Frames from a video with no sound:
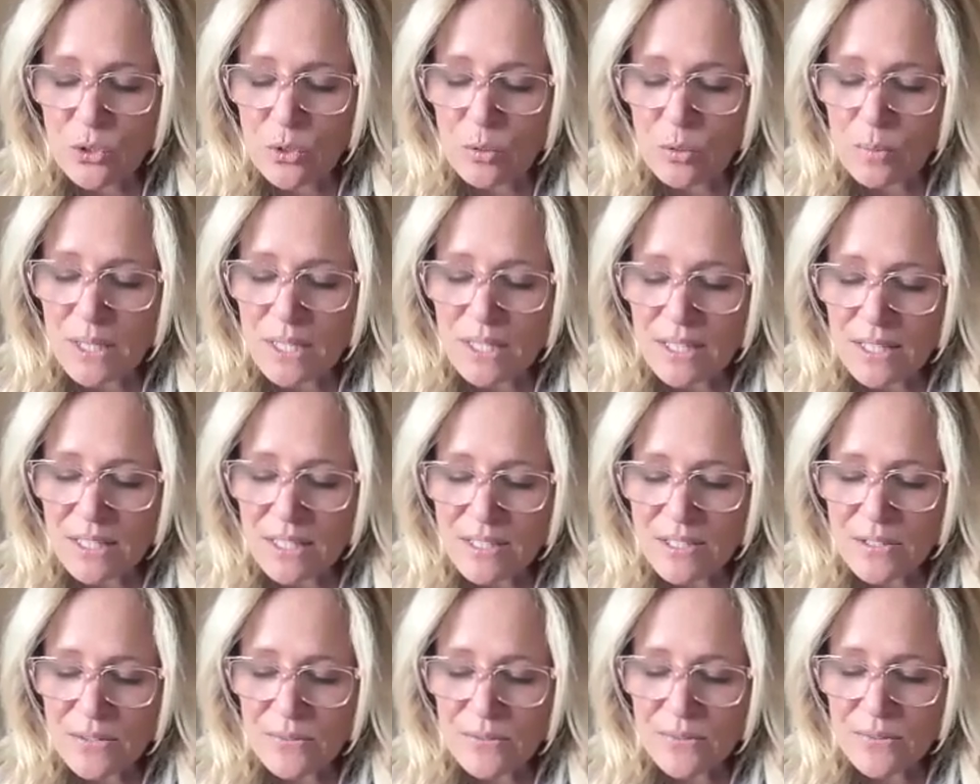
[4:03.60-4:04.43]
So you
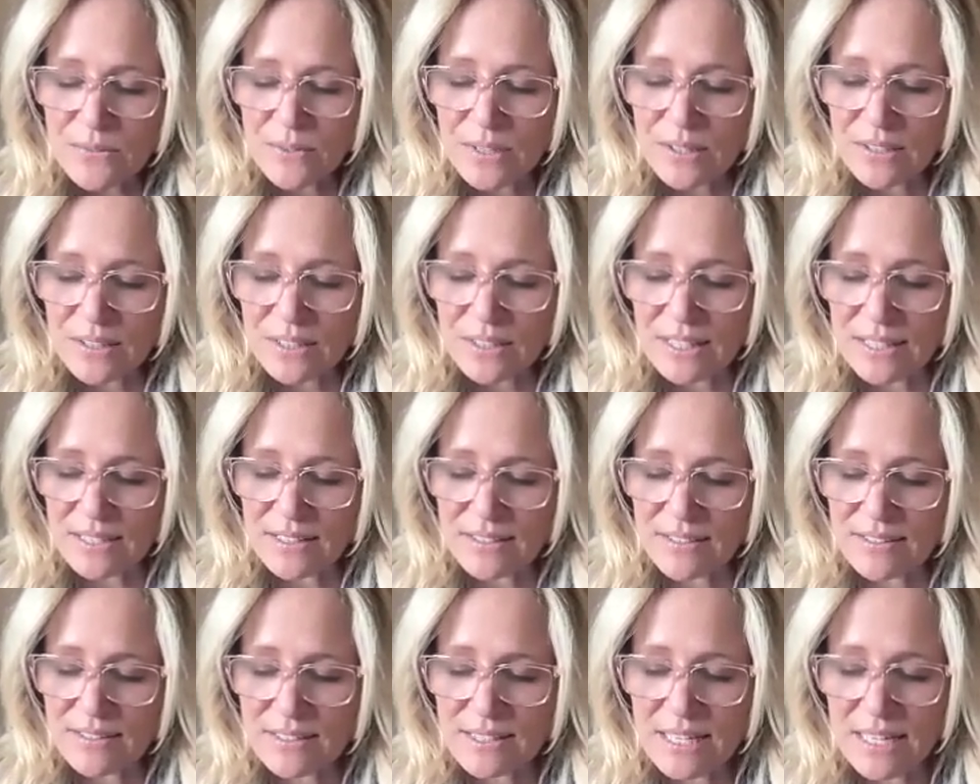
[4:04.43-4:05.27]
begin to feel
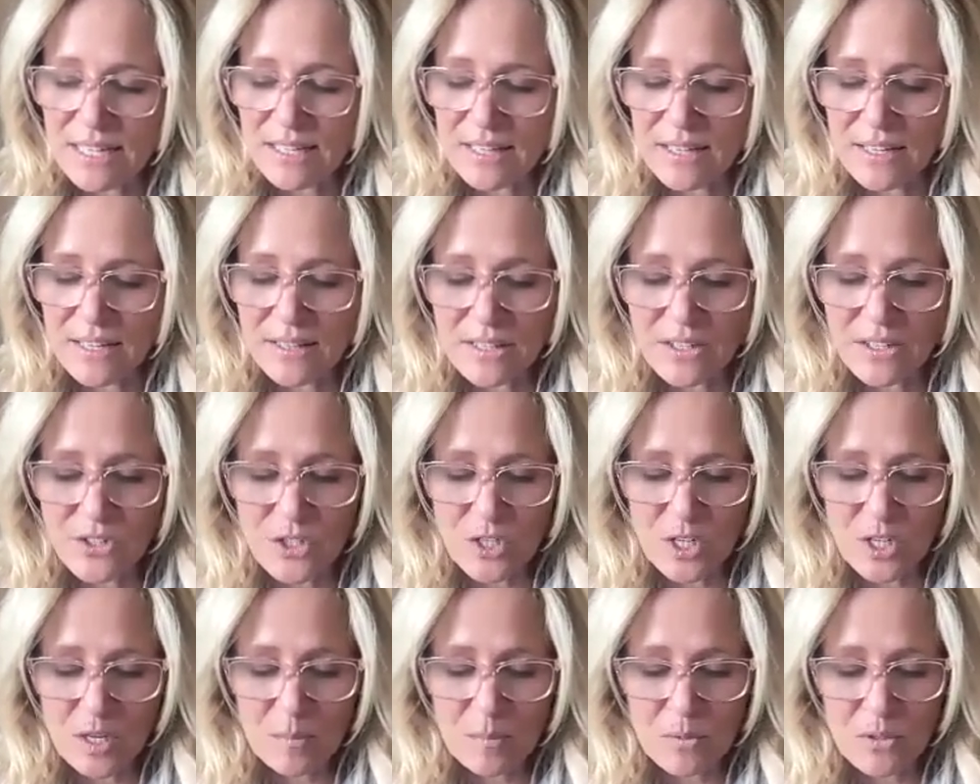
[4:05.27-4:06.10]
it take on
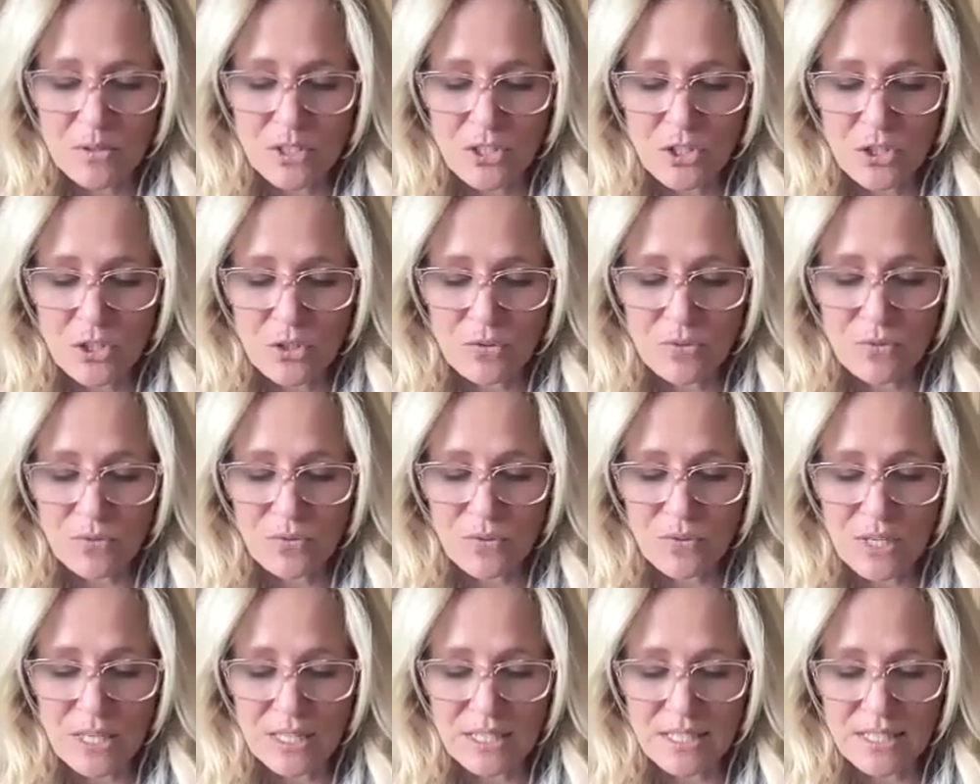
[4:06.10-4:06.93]
the shape as your
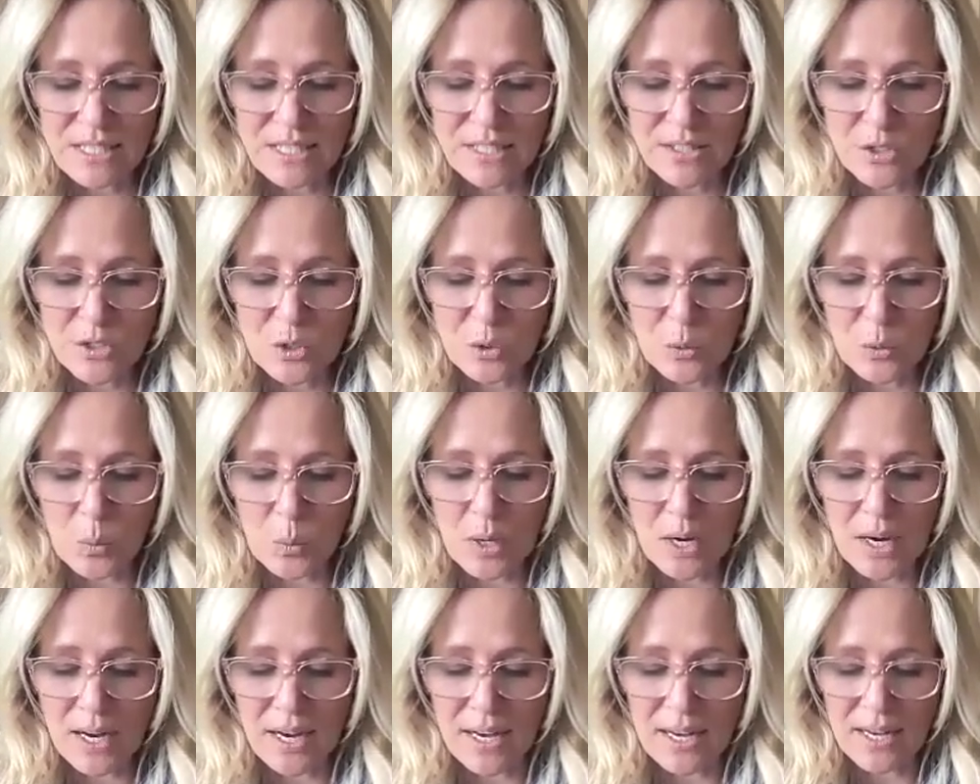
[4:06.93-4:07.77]
feet as
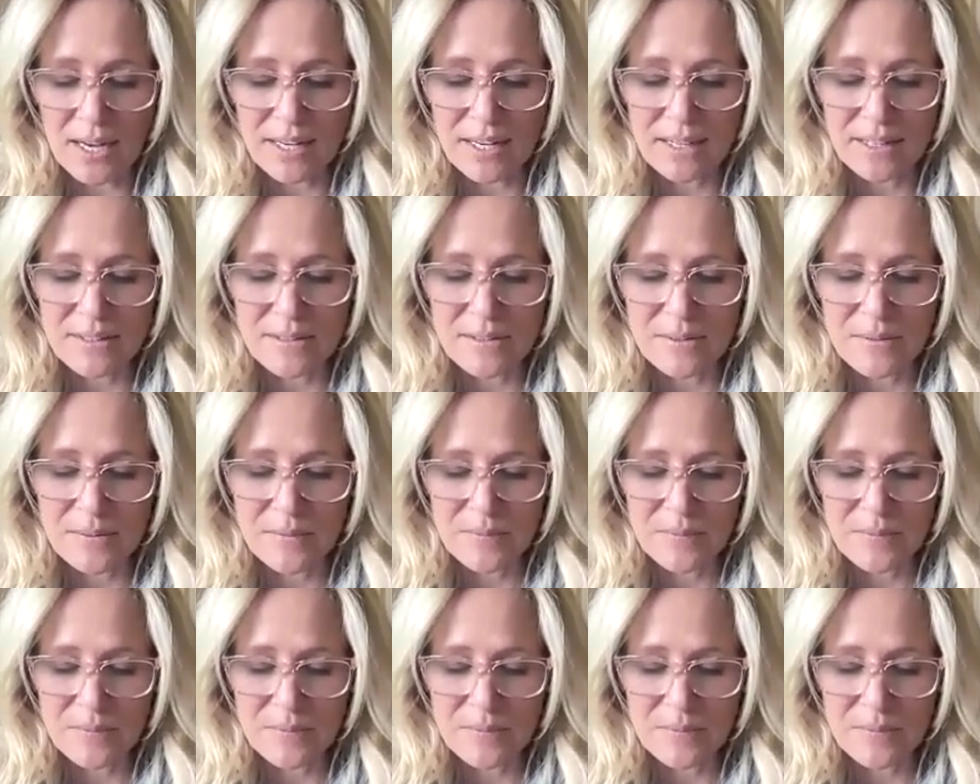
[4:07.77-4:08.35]
you walk.